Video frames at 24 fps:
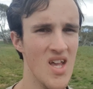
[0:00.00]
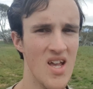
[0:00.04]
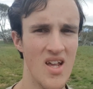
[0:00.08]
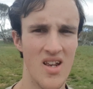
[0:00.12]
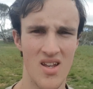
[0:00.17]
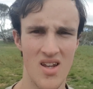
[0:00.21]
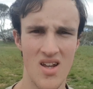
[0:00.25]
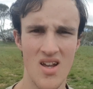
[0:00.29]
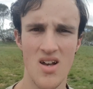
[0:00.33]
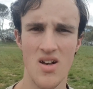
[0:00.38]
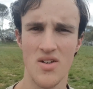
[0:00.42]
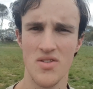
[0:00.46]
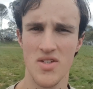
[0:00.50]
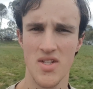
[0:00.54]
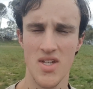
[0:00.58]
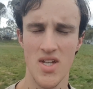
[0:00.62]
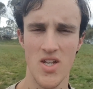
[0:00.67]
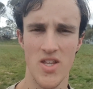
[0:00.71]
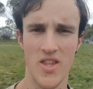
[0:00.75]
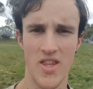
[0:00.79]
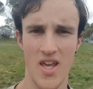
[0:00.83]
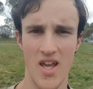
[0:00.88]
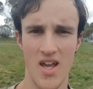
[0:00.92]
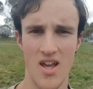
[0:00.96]
And yeah, I'll see
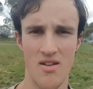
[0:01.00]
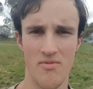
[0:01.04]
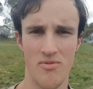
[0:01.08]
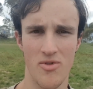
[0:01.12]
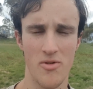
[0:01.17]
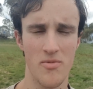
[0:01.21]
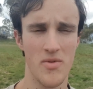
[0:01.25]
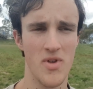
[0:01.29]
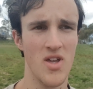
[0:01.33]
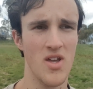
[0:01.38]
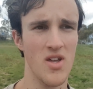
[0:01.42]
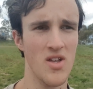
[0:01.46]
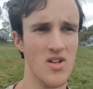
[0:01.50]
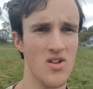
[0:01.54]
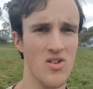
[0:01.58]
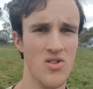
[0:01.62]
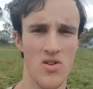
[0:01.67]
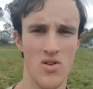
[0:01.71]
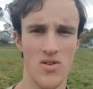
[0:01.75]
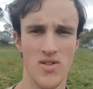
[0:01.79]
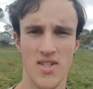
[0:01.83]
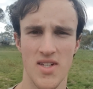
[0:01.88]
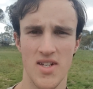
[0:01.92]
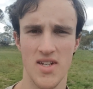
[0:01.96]
you there probably
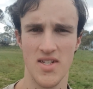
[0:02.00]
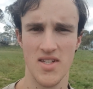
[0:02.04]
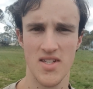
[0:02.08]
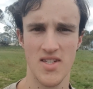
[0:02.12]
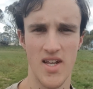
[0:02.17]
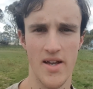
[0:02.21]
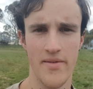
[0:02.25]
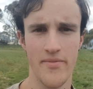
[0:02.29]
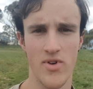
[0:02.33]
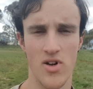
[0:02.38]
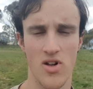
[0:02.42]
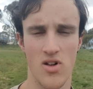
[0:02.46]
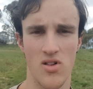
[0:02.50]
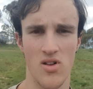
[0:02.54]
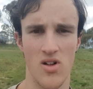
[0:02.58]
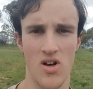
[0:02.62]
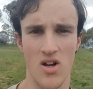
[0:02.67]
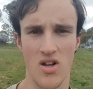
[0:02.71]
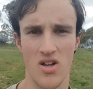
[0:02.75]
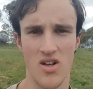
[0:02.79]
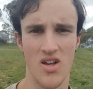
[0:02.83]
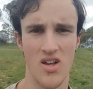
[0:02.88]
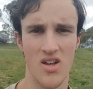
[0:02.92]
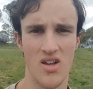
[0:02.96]
closer to 7
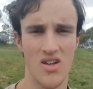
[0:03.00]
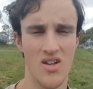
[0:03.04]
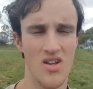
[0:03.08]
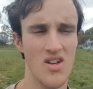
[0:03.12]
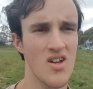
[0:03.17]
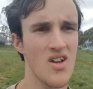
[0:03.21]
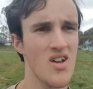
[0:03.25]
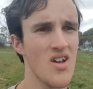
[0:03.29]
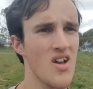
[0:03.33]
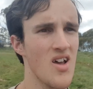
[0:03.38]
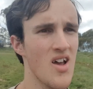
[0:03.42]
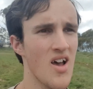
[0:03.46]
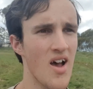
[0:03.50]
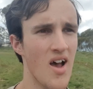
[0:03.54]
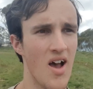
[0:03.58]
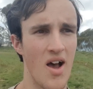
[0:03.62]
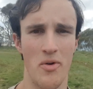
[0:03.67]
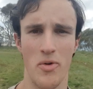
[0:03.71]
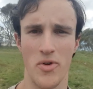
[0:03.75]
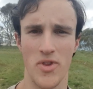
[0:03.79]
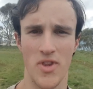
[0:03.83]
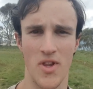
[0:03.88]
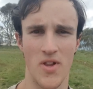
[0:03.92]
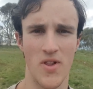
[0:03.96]
o'clock
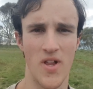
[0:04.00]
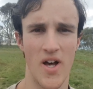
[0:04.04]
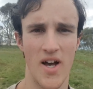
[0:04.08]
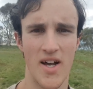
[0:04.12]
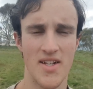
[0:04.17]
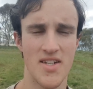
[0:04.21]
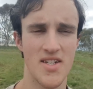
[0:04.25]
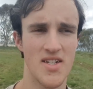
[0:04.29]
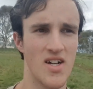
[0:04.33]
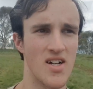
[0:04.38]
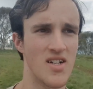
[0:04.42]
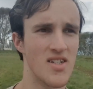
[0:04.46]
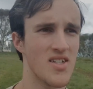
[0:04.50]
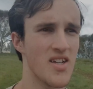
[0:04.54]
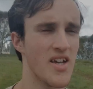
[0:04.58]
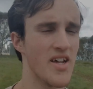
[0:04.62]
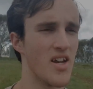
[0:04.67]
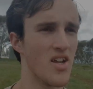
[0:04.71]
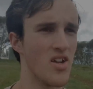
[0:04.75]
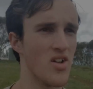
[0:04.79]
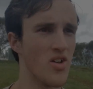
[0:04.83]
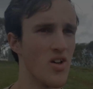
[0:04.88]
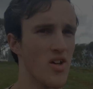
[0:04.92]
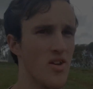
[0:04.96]
when the light starts
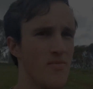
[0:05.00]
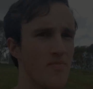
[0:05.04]
getting good.